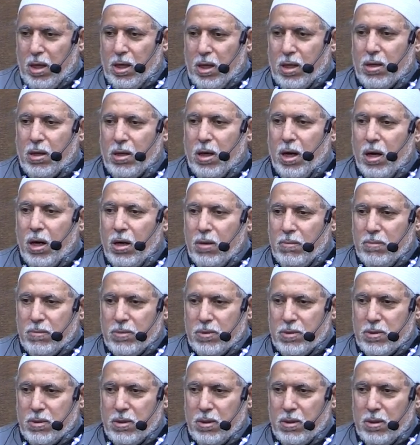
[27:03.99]
are
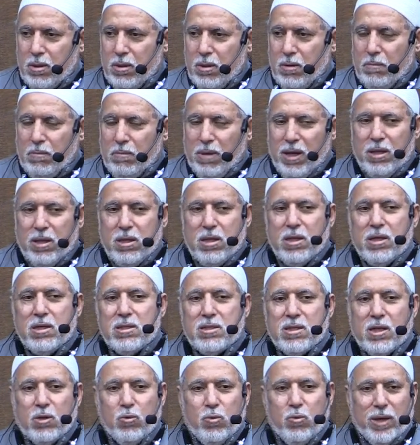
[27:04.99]
harmed by
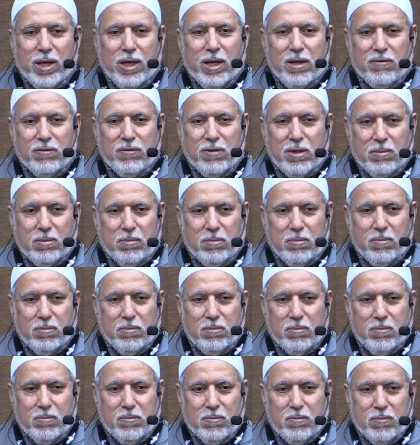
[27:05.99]
things that we give them,
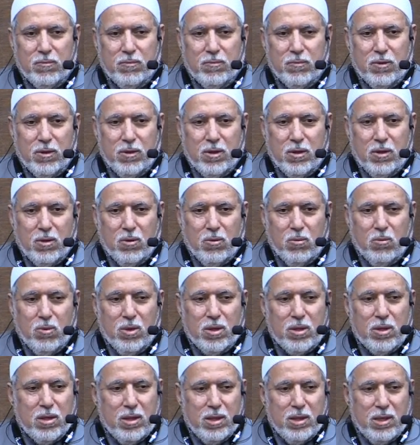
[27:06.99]

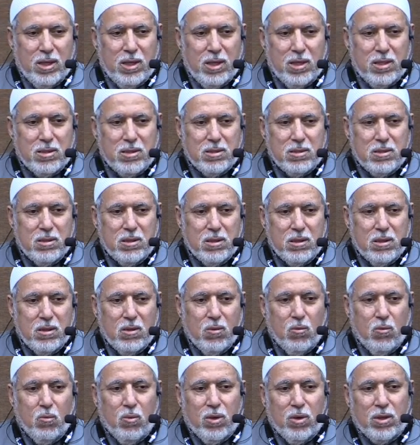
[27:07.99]
whether it is
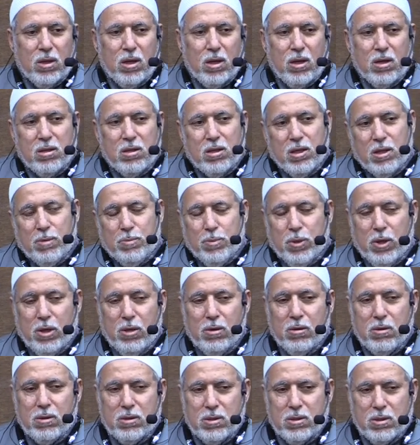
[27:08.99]
what are their
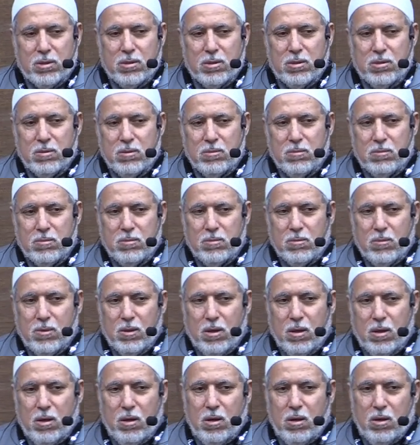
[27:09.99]
priorities,
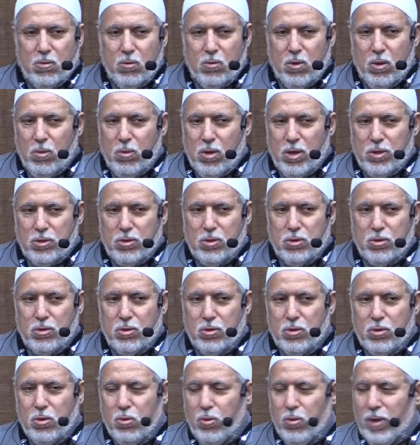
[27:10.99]
Oh, we want you
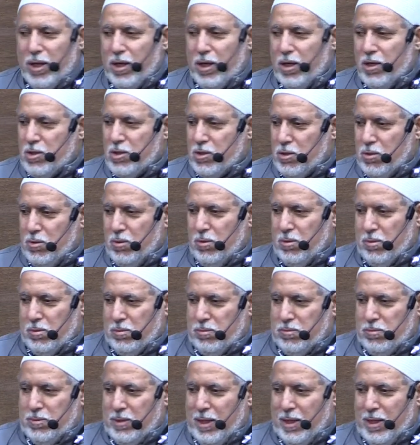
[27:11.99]
to do well in
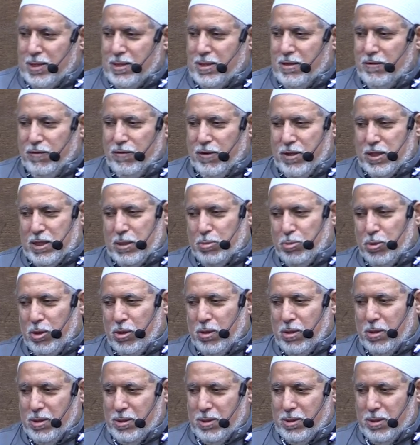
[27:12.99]
school. That's the first
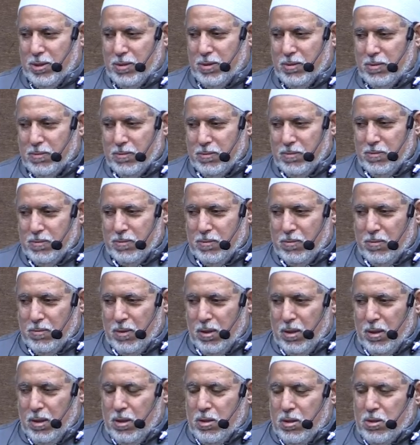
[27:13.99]
priority.
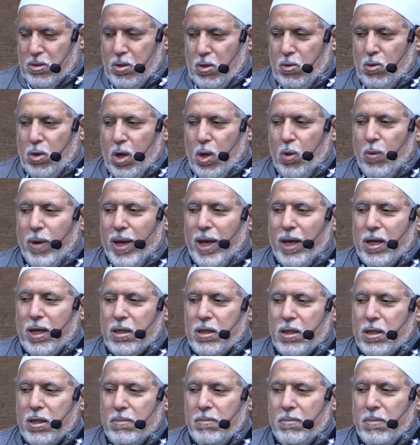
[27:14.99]
So we
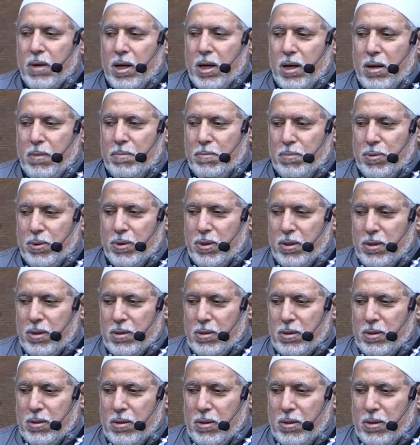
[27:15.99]
wake them up
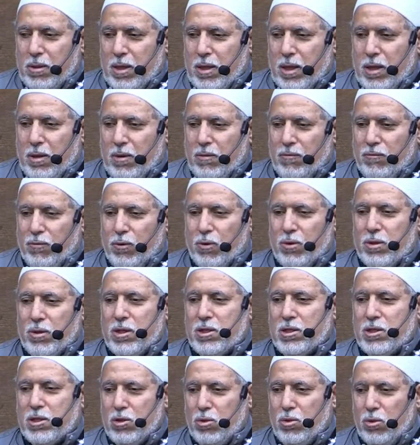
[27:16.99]
for
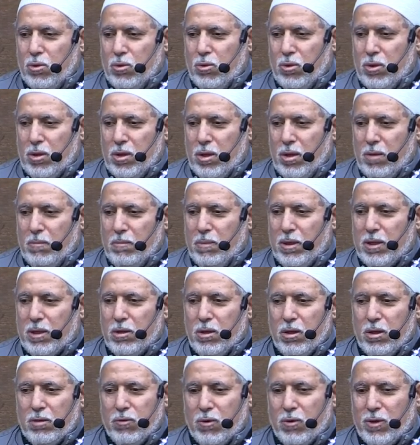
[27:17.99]
the school,
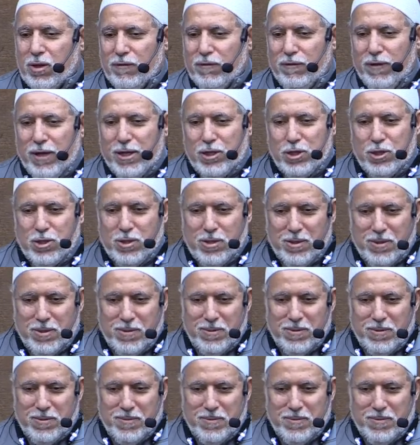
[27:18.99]
but not for the Fajr.